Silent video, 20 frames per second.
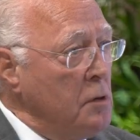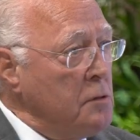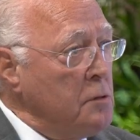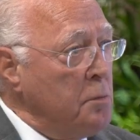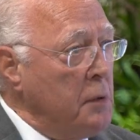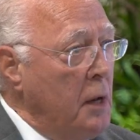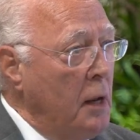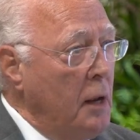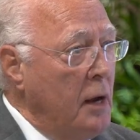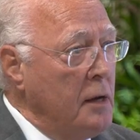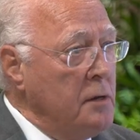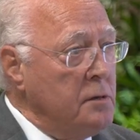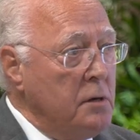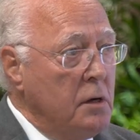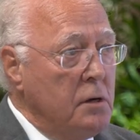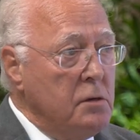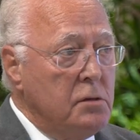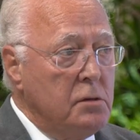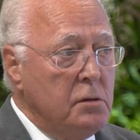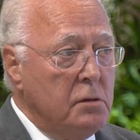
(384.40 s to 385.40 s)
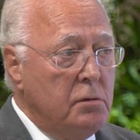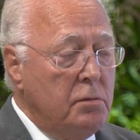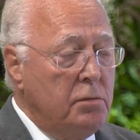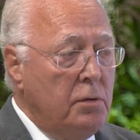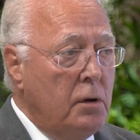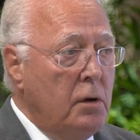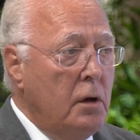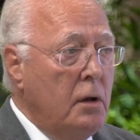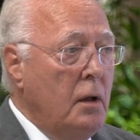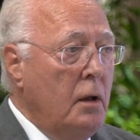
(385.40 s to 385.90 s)
hospitalizations
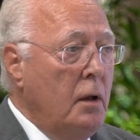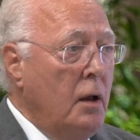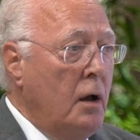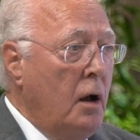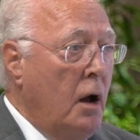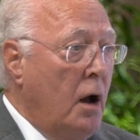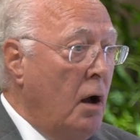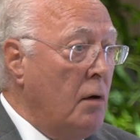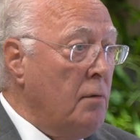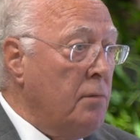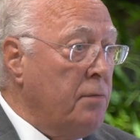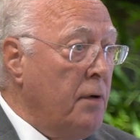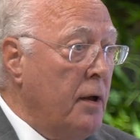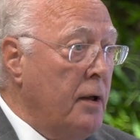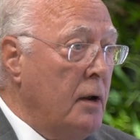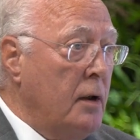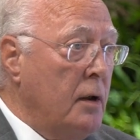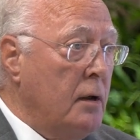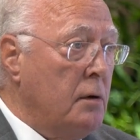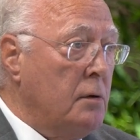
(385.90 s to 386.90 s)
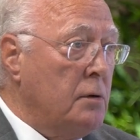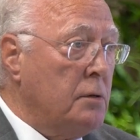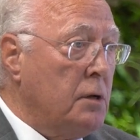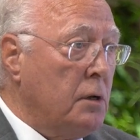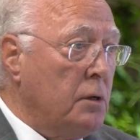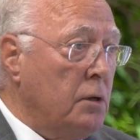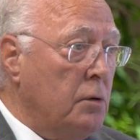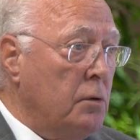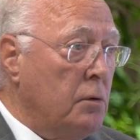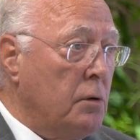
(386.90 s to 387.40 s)
for heart failure and
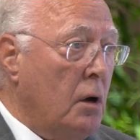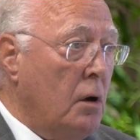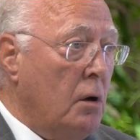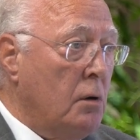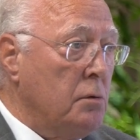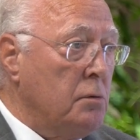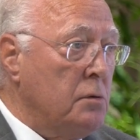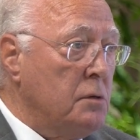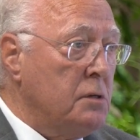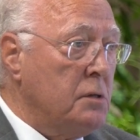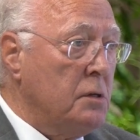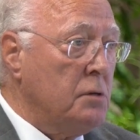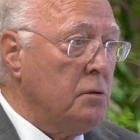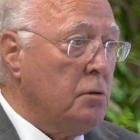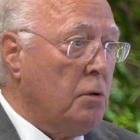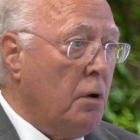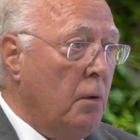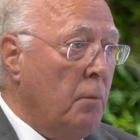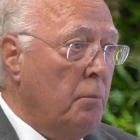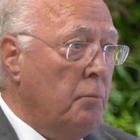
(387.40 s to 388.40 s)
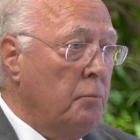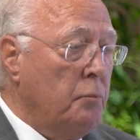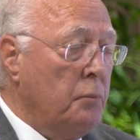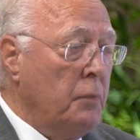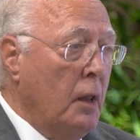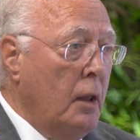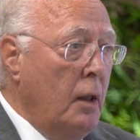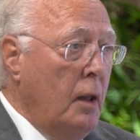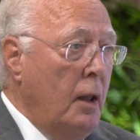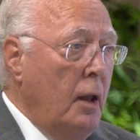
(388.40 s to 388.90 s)
acute coronary syndrome.
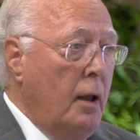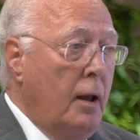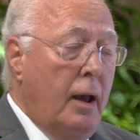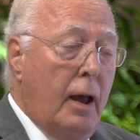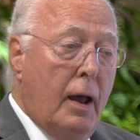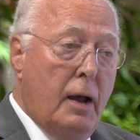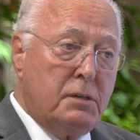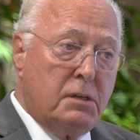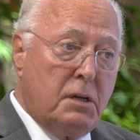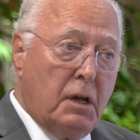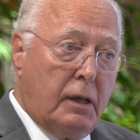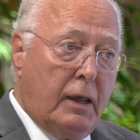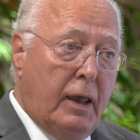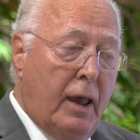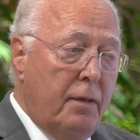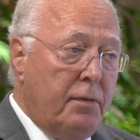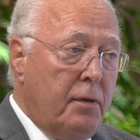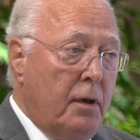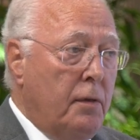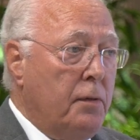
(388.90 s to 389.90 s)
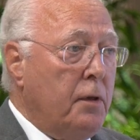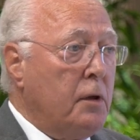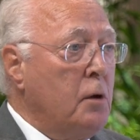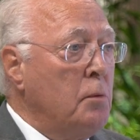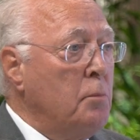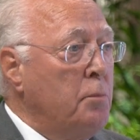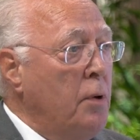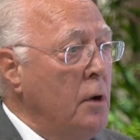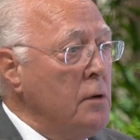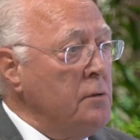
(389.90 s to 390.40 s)
Together, the
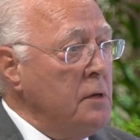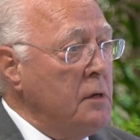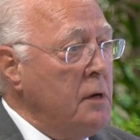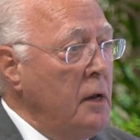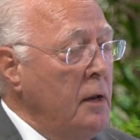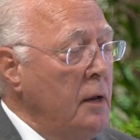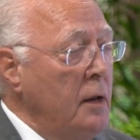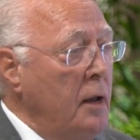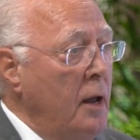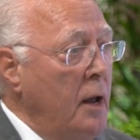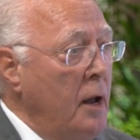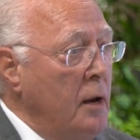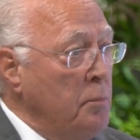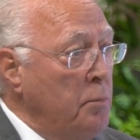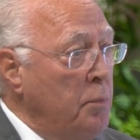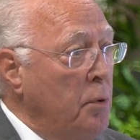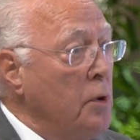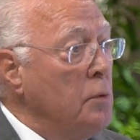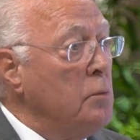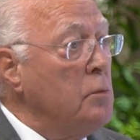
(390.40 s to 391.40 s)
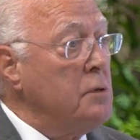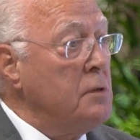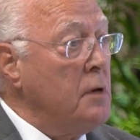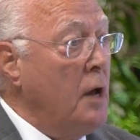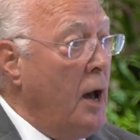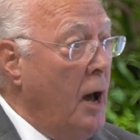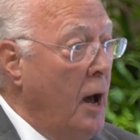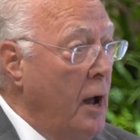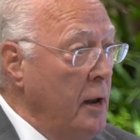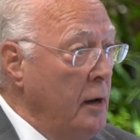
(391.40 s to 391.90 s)
composite endpoint was
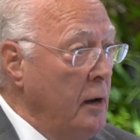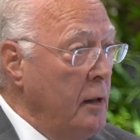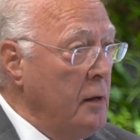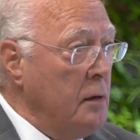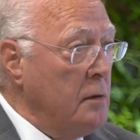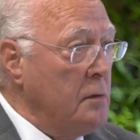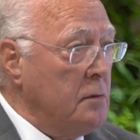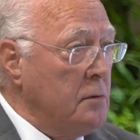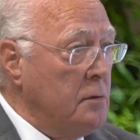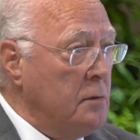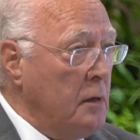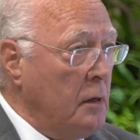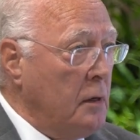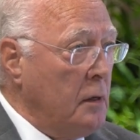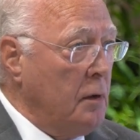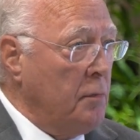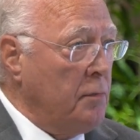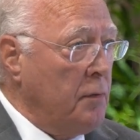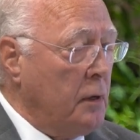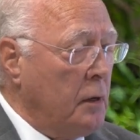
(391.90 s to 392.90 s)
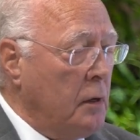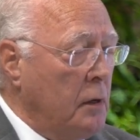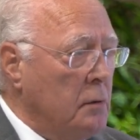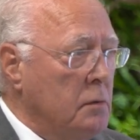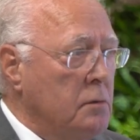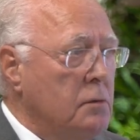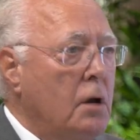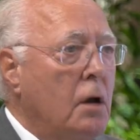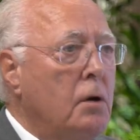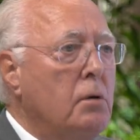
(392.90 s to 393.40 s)
highly significant.
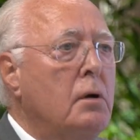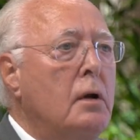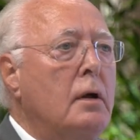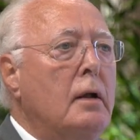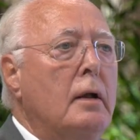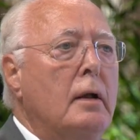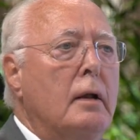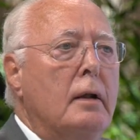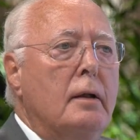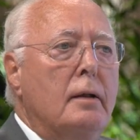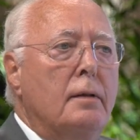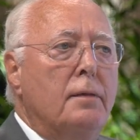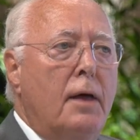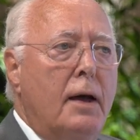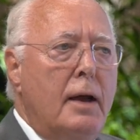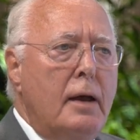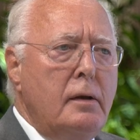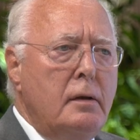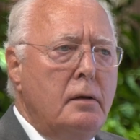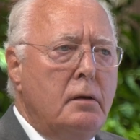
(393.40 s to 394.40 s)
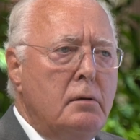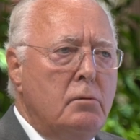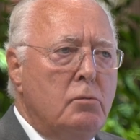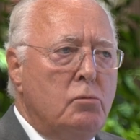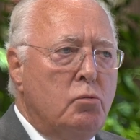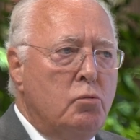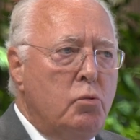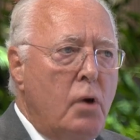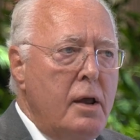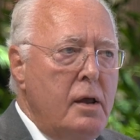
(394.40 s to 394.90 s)
So that
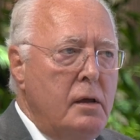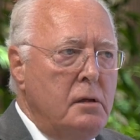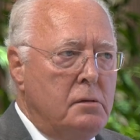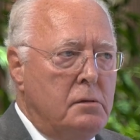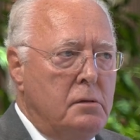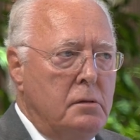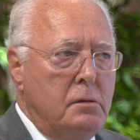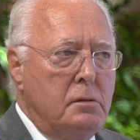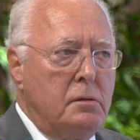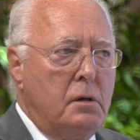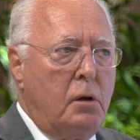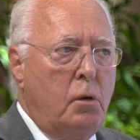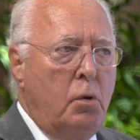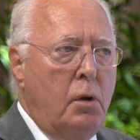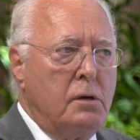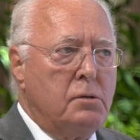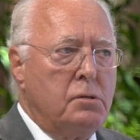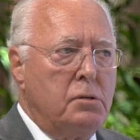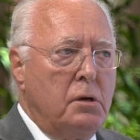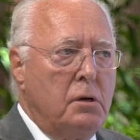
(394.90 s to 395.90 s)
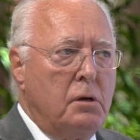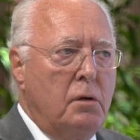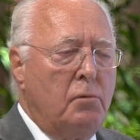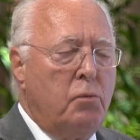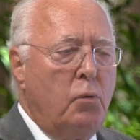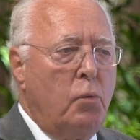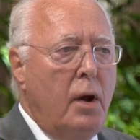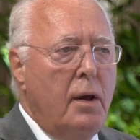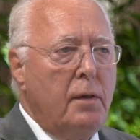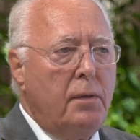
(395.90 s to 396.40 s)
raises the question
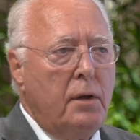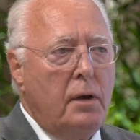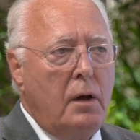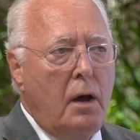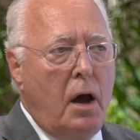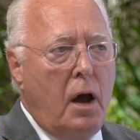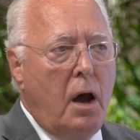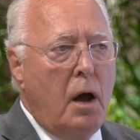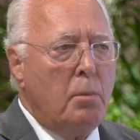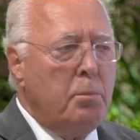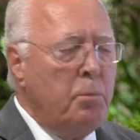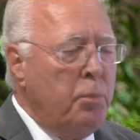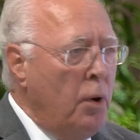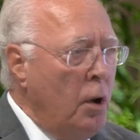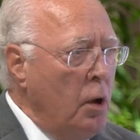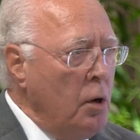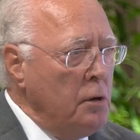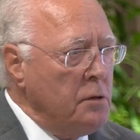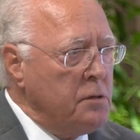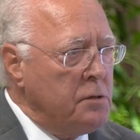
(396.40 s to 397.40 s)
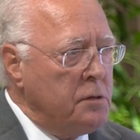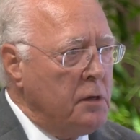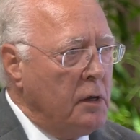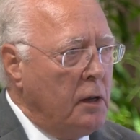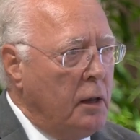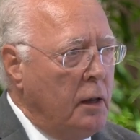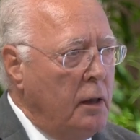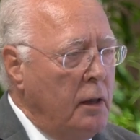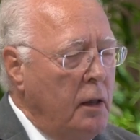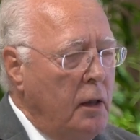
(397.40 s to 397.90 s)
of whether our policy